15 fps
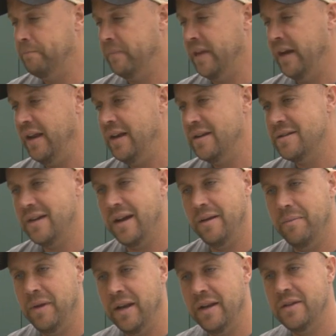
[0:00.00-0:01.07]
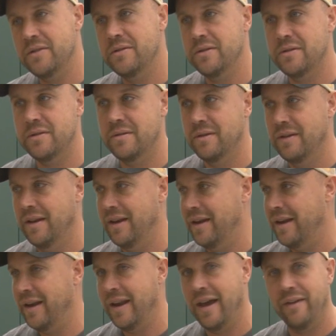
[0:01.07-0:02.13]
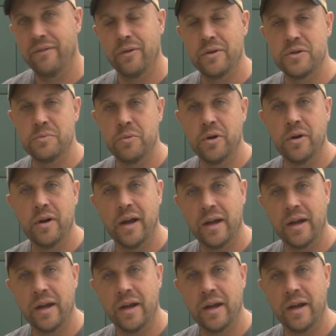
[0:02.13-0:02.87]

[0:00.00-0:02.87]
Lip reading: Then I decided, man, that's just not very smart.